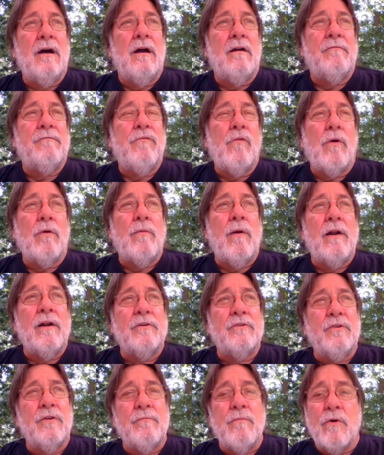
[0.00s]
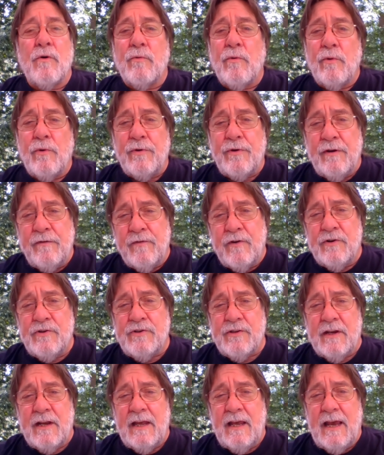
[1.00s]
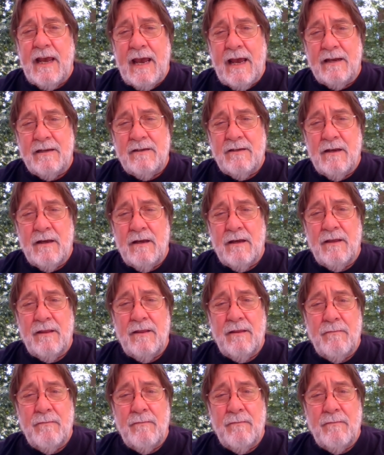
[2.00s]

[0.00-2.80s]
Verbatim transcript: a forerunner to Motorola University at the